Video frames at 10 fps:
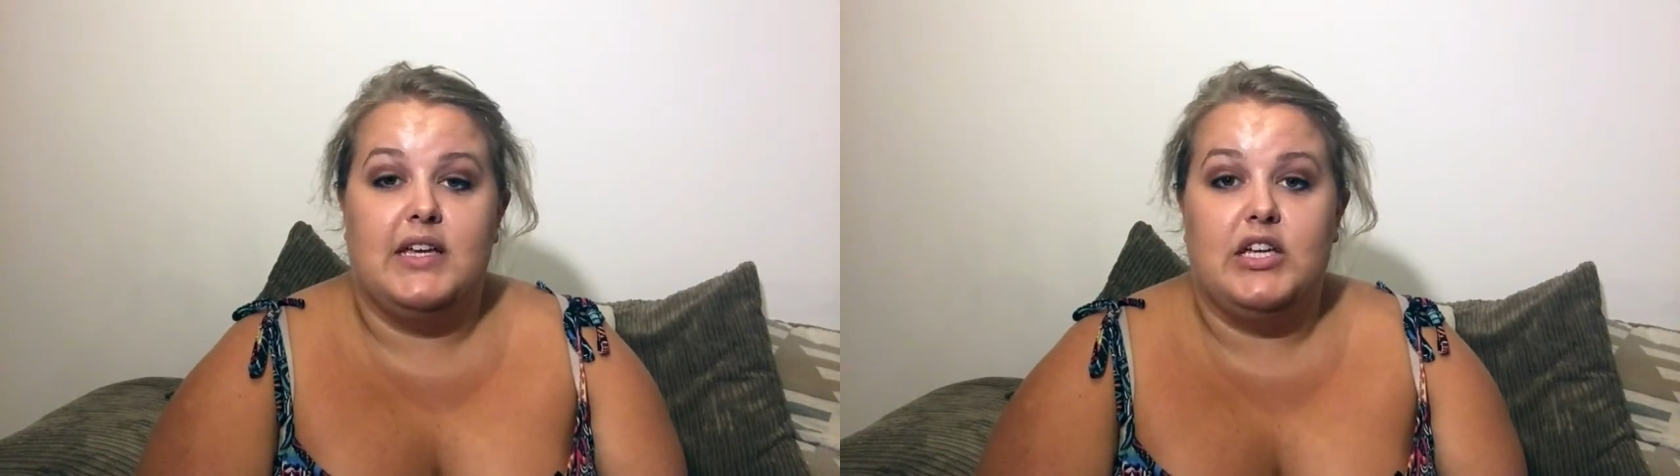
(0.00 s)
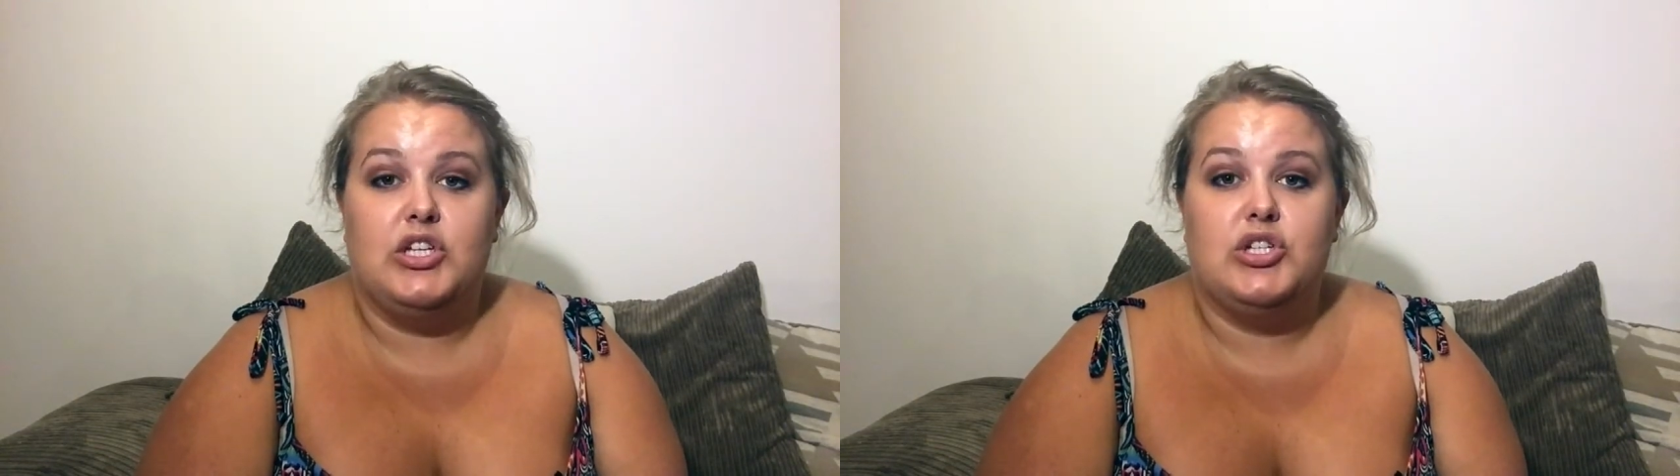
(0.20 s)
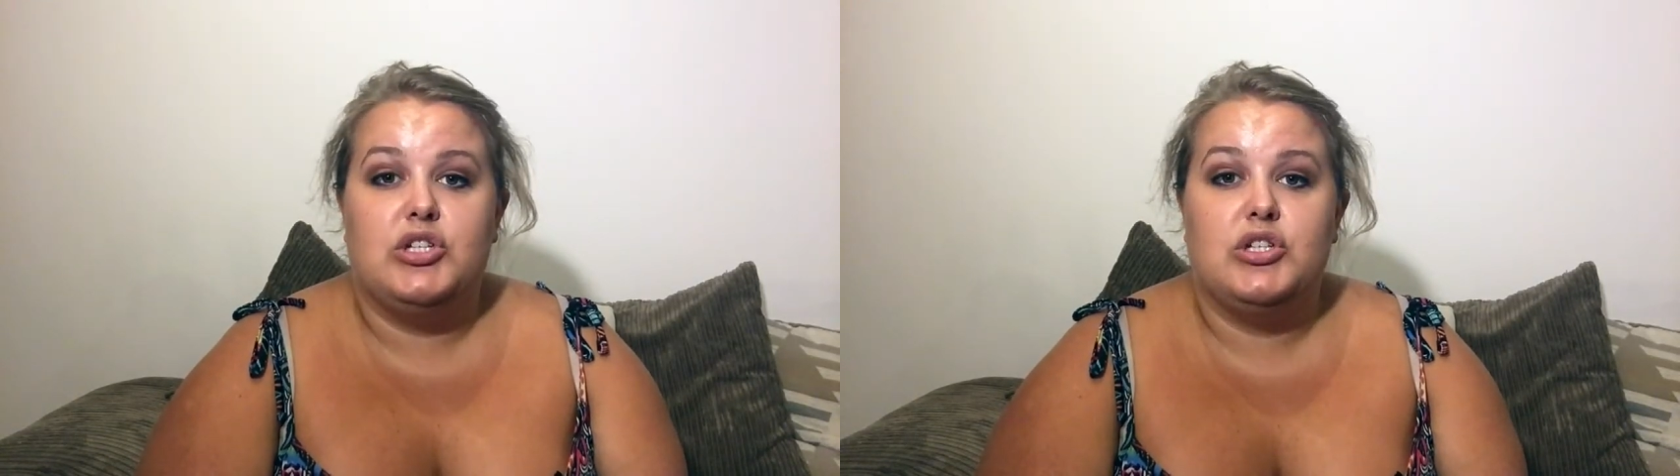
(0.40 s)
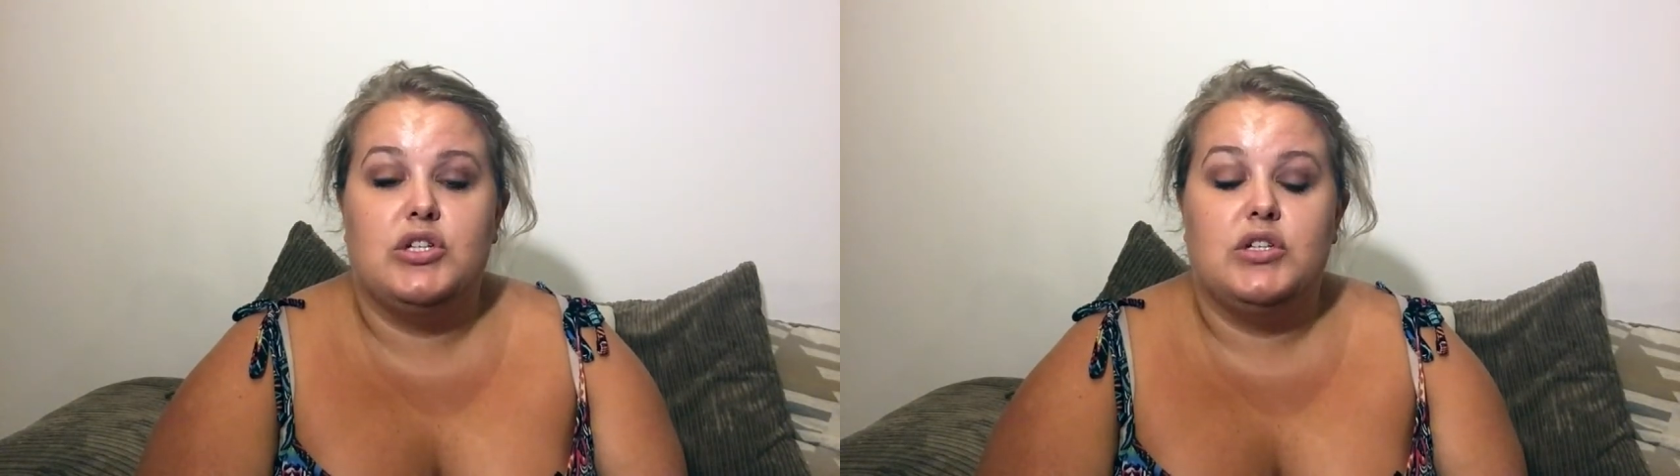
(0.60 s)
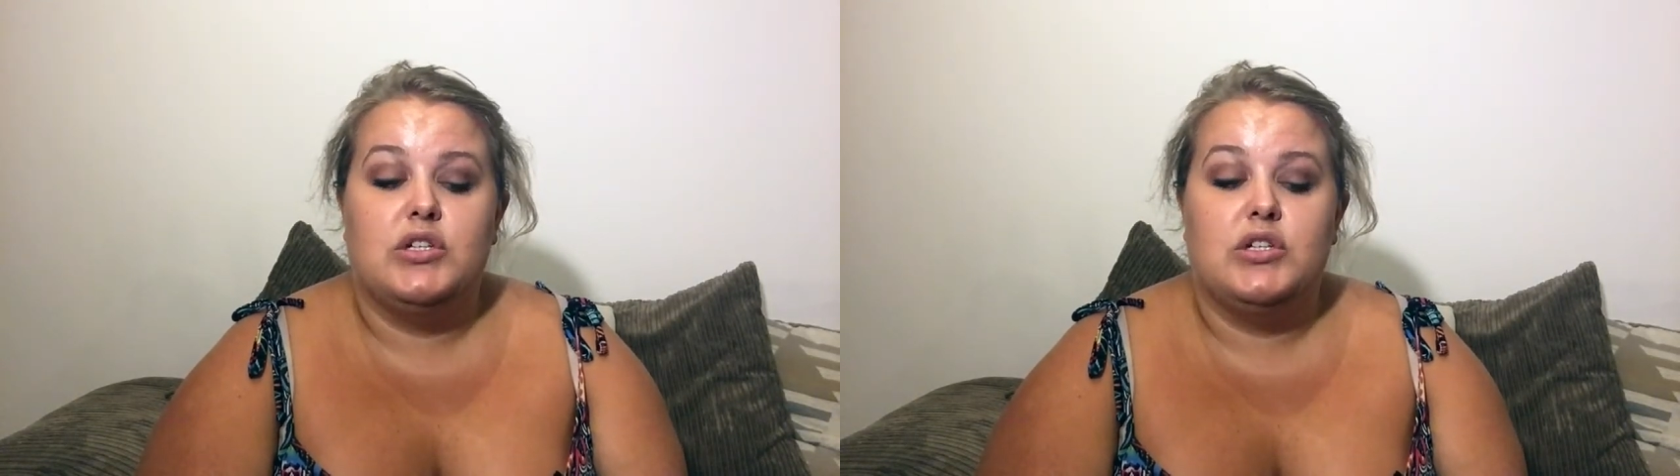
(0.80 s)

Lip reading: each